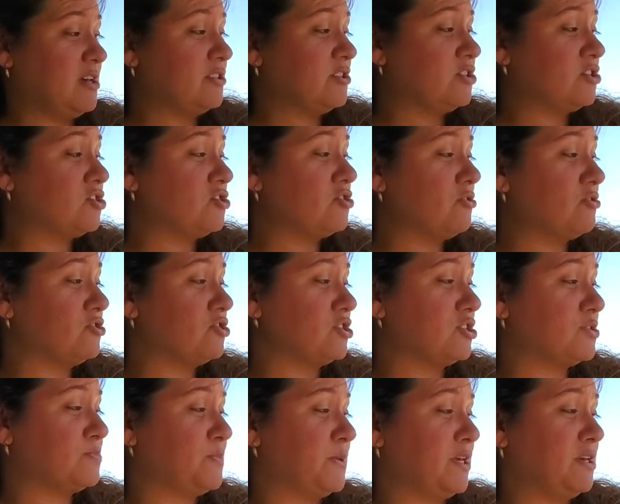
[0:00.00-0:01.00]
The
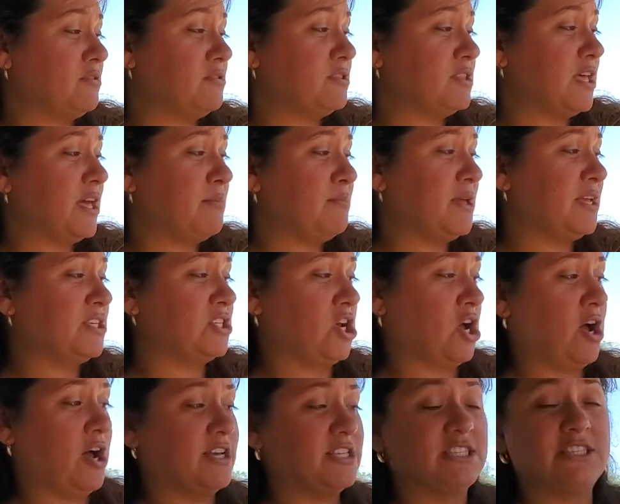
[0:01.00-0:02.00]
soldiers peeled them and
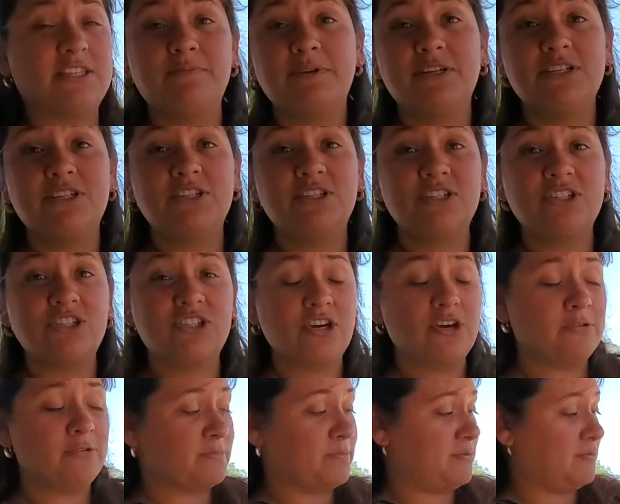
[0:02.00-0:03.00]
tossed them into the
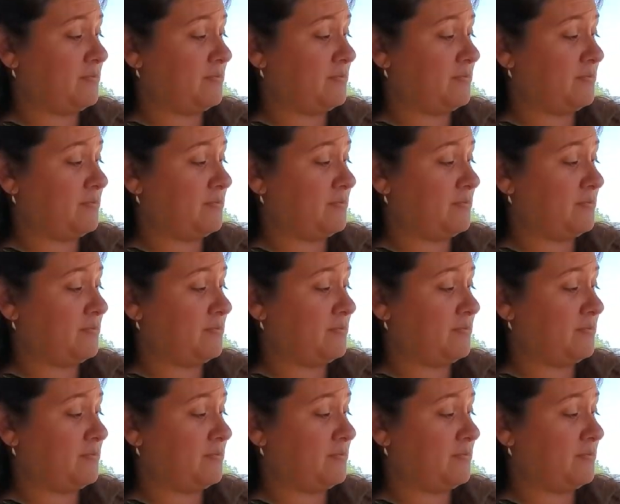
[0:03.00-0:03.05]
soup.